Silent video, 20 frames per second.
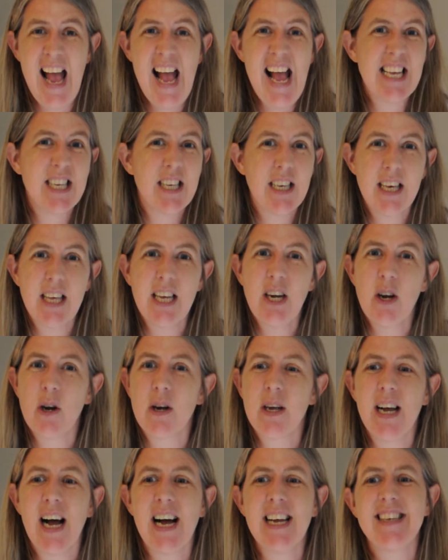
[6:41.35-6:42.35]
It's
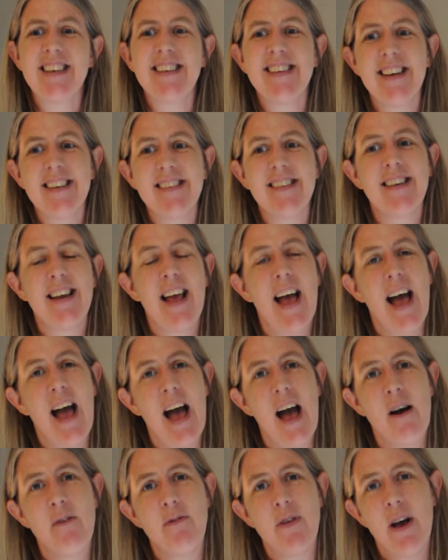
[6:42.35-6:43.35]
clear God doesn't
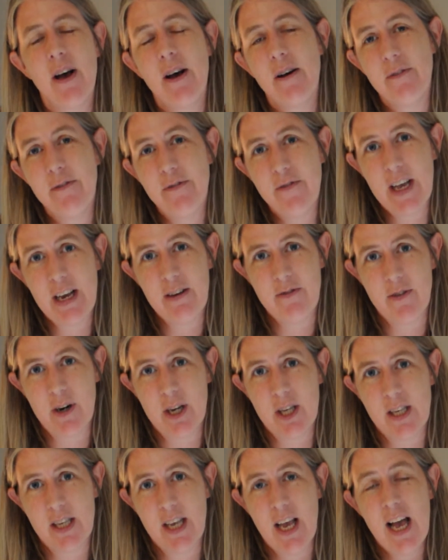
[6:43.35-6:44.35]
have
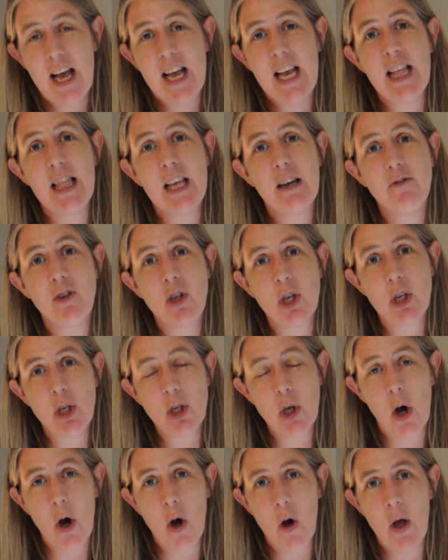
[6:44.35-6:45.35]
favorites. He loves
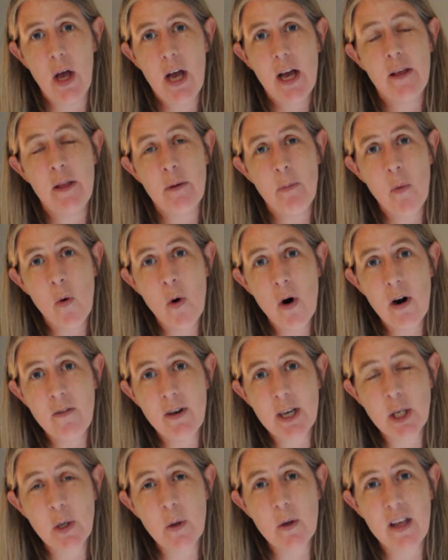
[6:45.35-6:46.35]
us all. And the more of
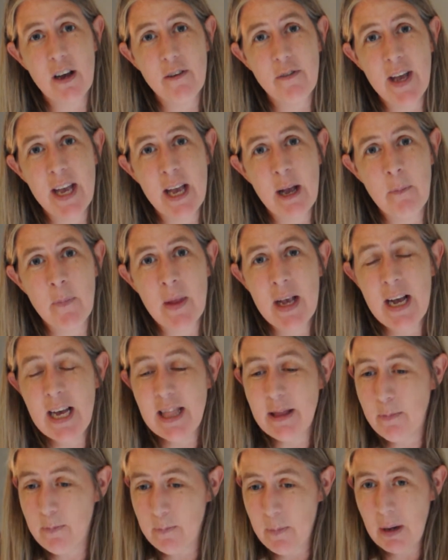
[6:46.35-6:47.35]
us who love him,
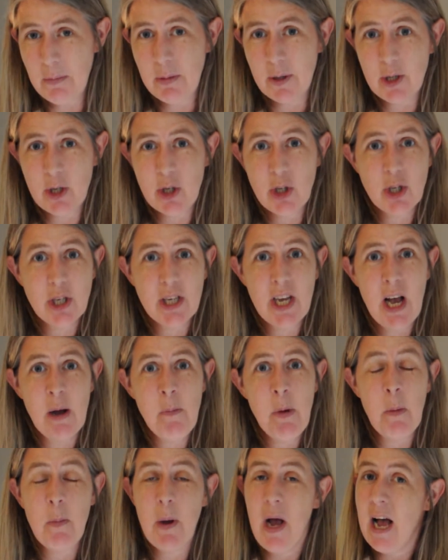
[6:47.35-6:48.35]
the bubbles just
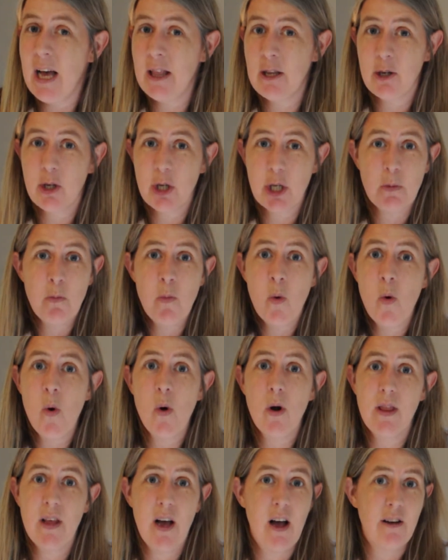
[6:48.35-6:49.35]
come up and there's just
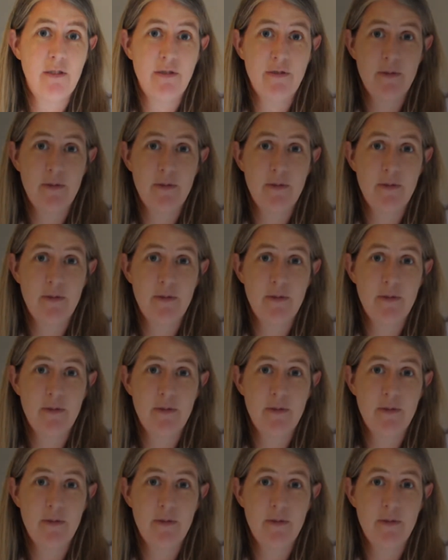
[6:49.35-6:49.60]
more love.